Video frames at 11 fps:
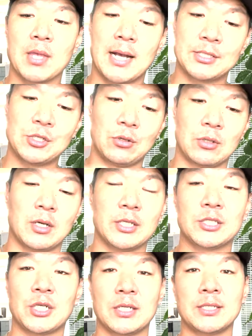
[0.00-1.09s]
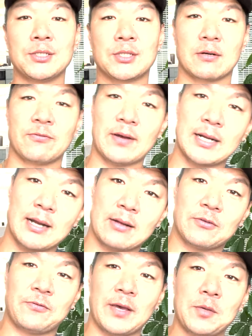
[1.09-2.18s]
as you go along your journey you start finding out
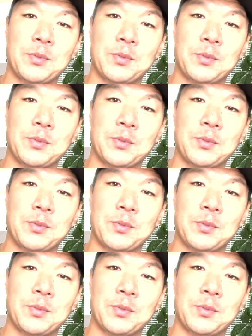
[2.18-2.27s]
the fake